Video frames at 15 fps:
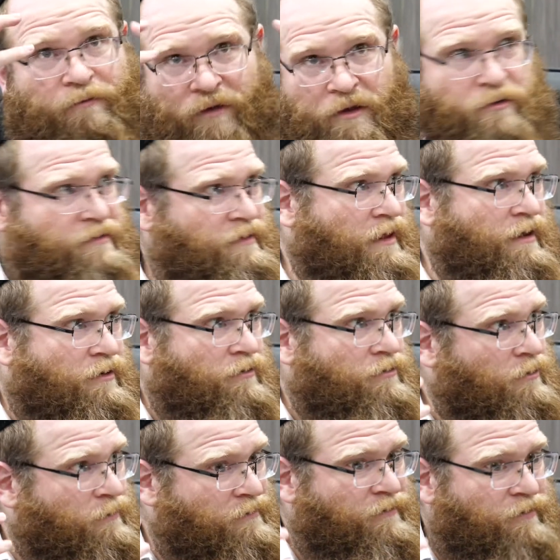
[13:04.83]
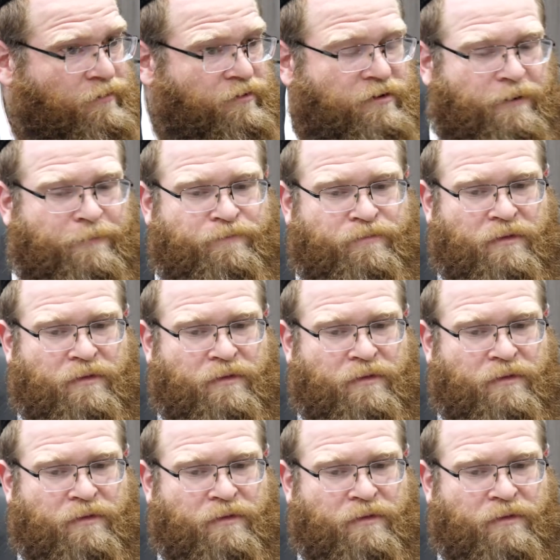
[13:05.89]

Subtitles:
Avinu is the Iker in terms of Emunah.